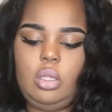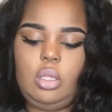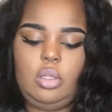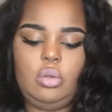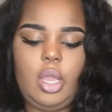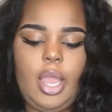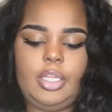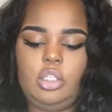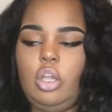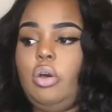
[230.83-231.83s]
And you
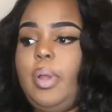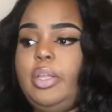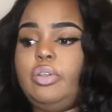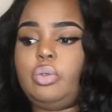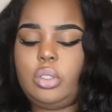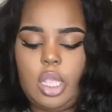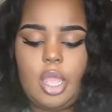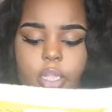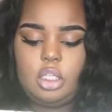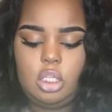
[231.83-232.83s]
guys know my usual
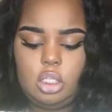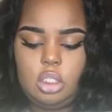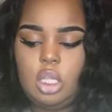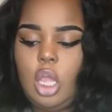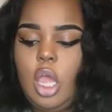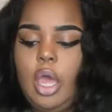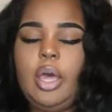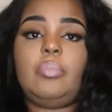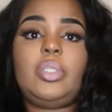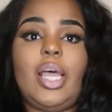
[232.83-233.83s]
size is
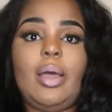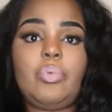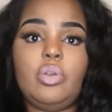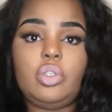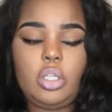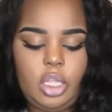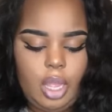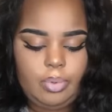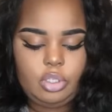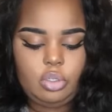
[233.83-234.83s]
up top. Usually
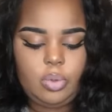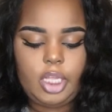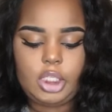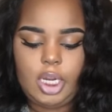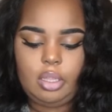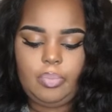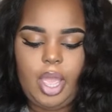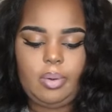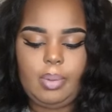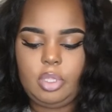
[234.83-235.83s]
I'm a 2X, and at the
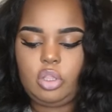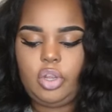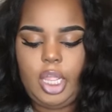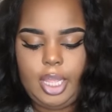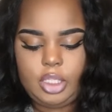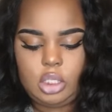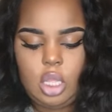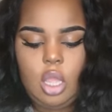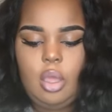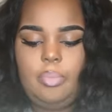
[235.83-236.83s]
bottom I'm a 3X.
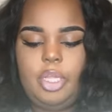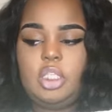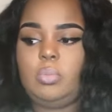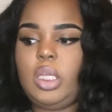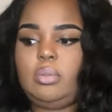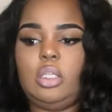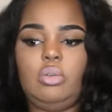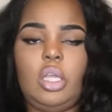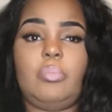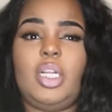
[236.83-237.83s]
But sometimes I
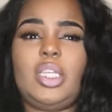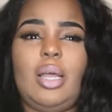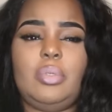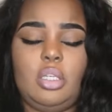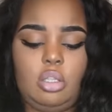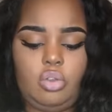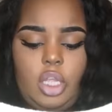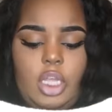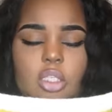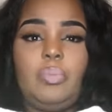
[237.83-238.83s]
do get my tops in a
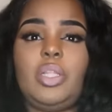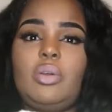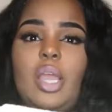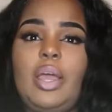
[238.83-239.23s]
3X, depending on